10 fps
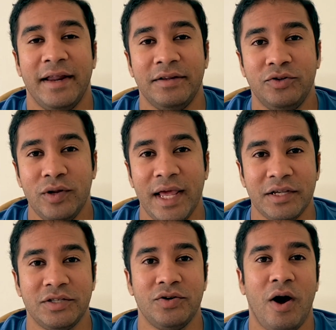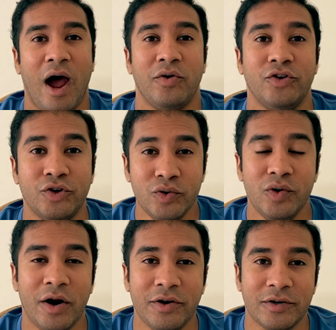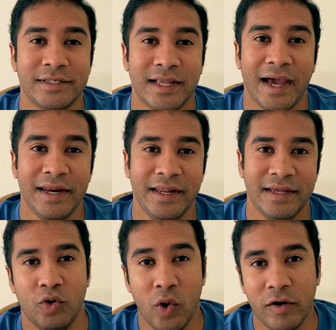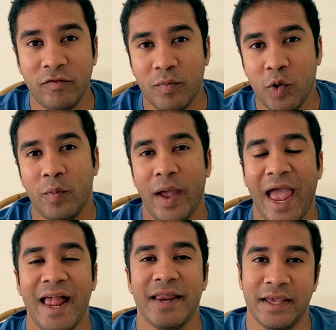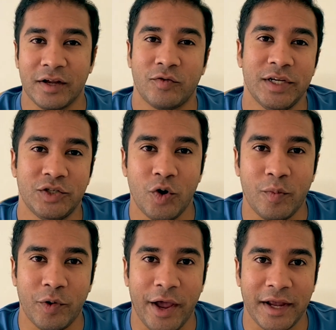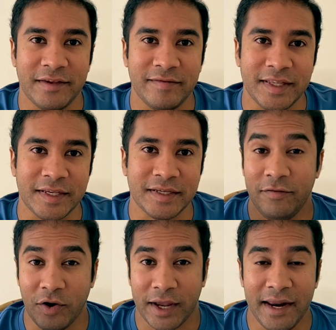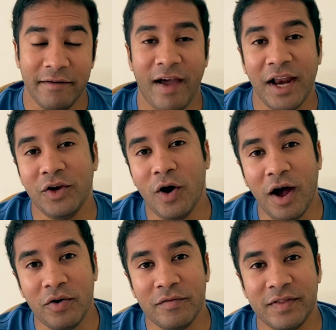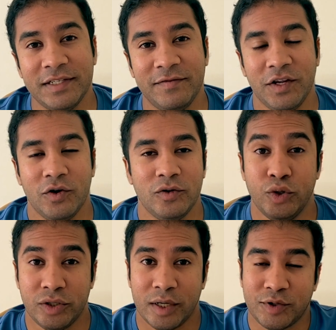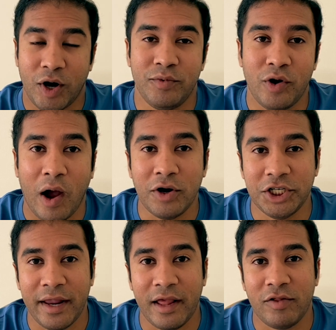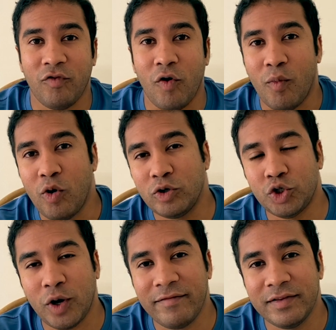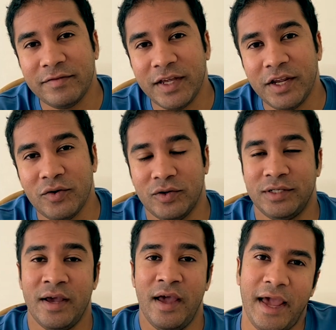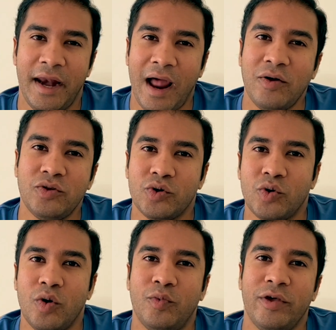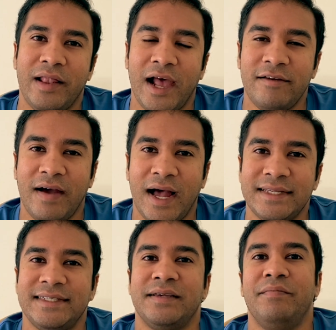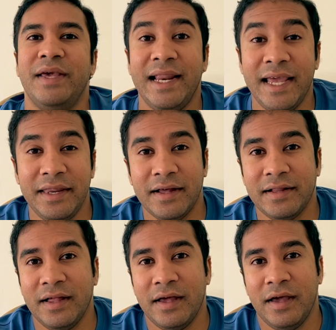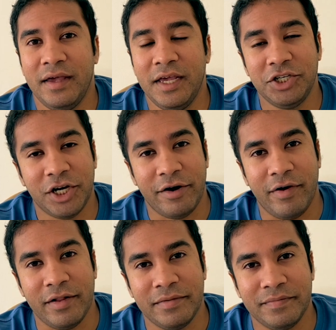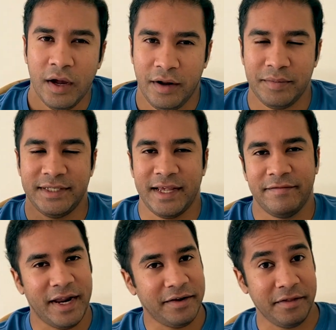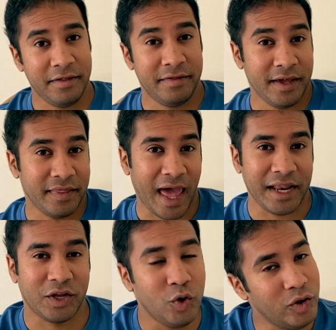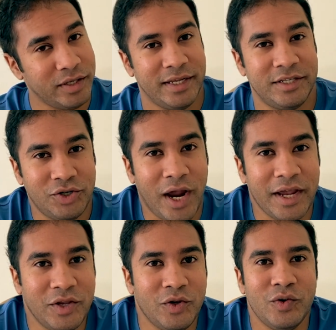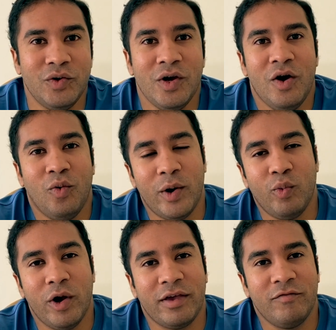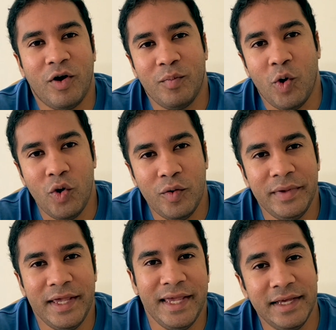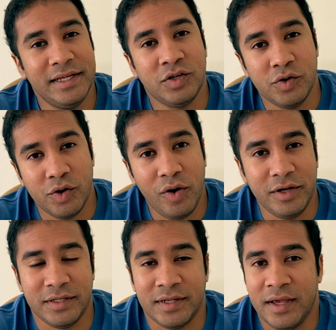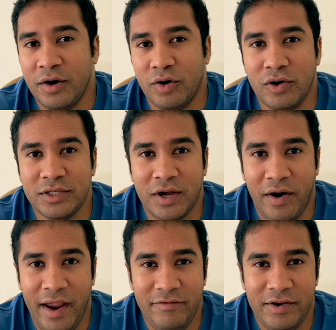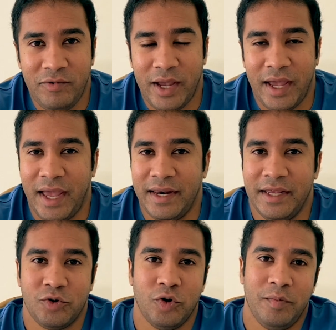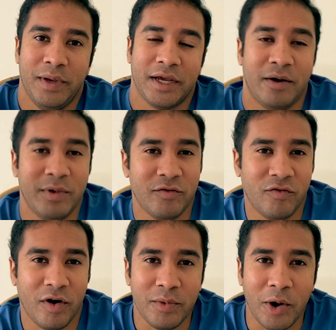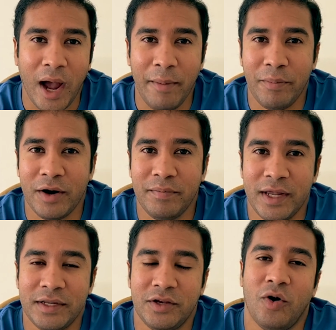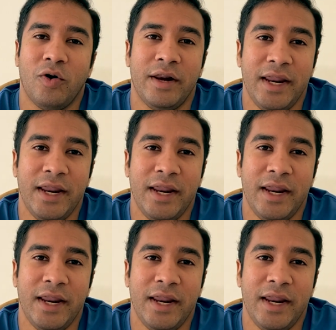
and do let us know how you on your side you work from home and increase your productivity. If you're getting value out of this video, do subscribe to our channel for more travel videos and how to cope with life as a millennial in general. Number 7, another thing that could distract you when working from home is noise. Noise are everywhere, and it could be coming from your apartment, your